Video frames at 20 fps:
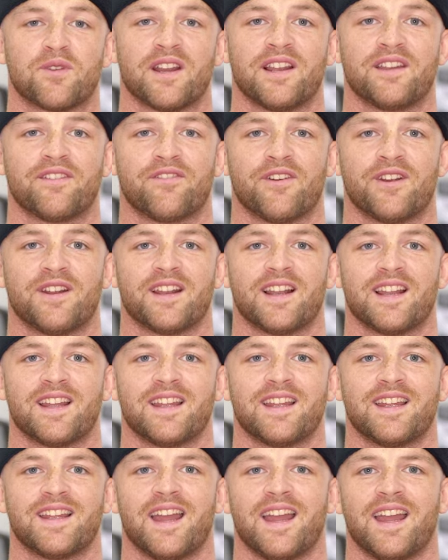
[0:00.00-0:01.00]
really
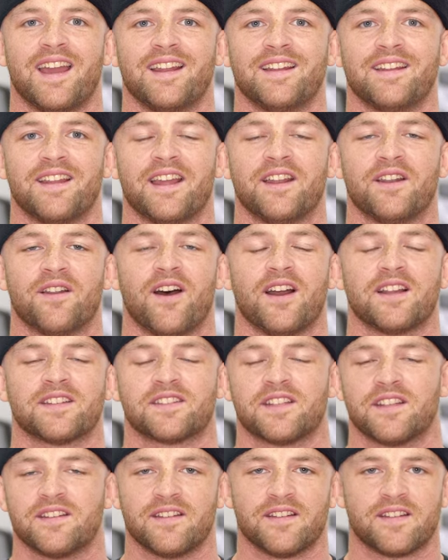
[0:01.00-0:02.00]
friendly and
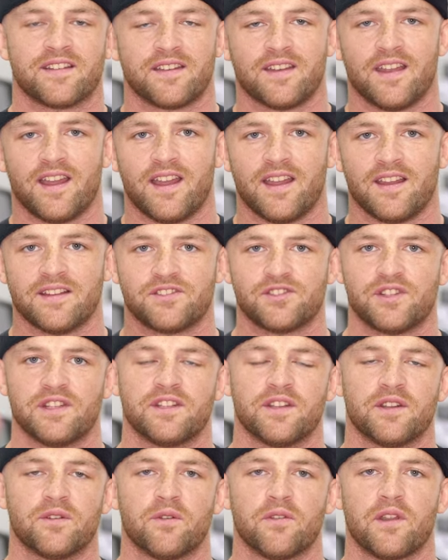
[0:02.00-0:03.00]
nice, and she
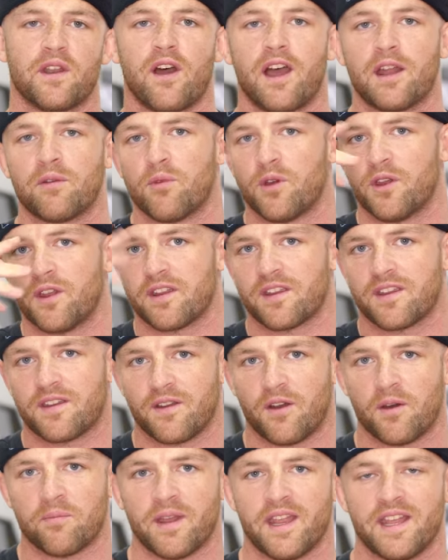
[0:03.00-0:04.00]
did all the line work
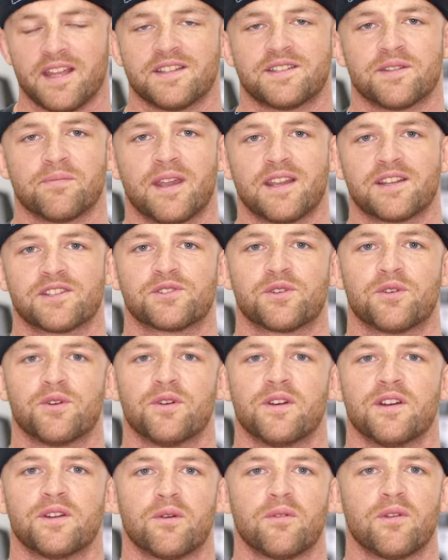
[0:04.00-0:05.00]
on my head to make
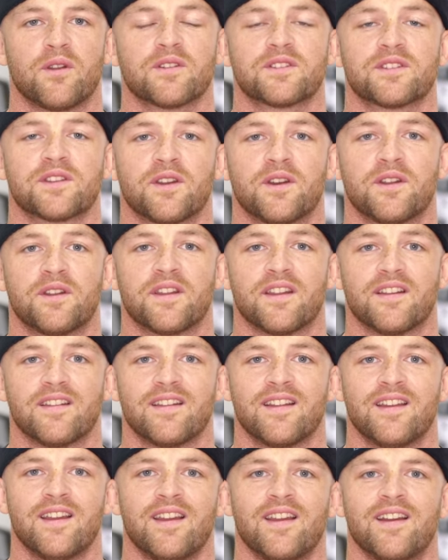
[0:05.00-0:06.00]
sure it all looked good,
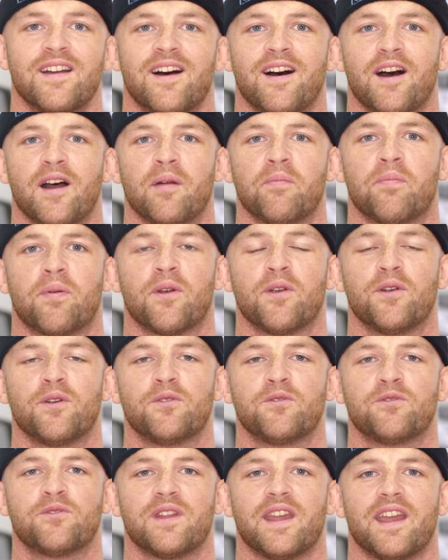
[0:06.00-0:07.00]
and I
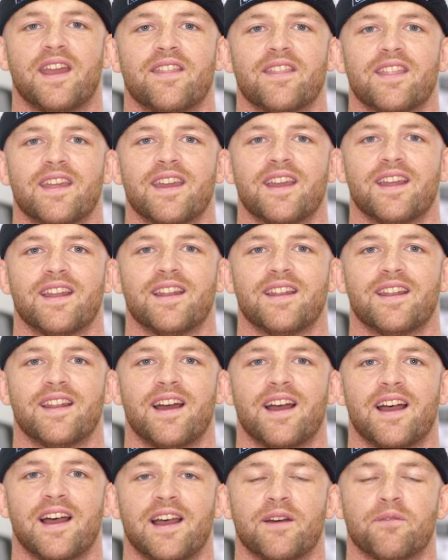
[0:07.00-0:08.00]
approved. And
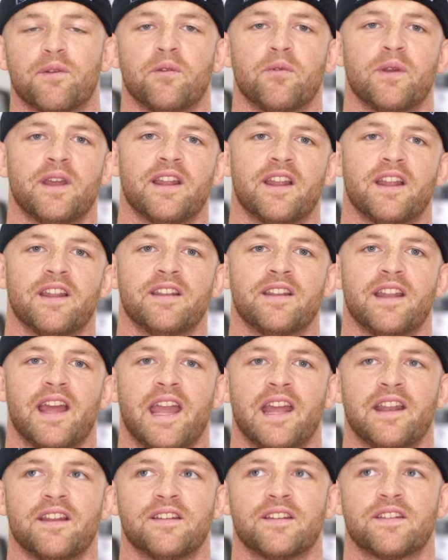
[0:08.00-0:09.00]
then we went in,
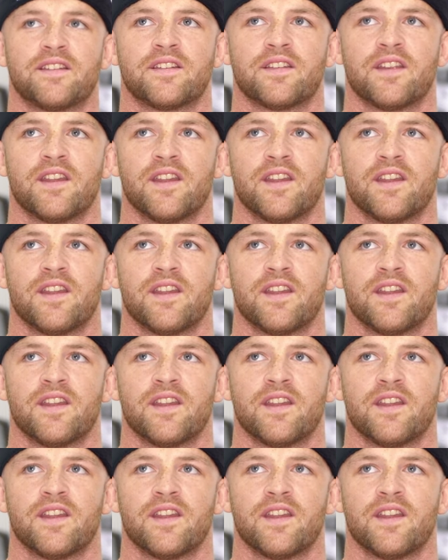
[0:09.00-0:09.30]
and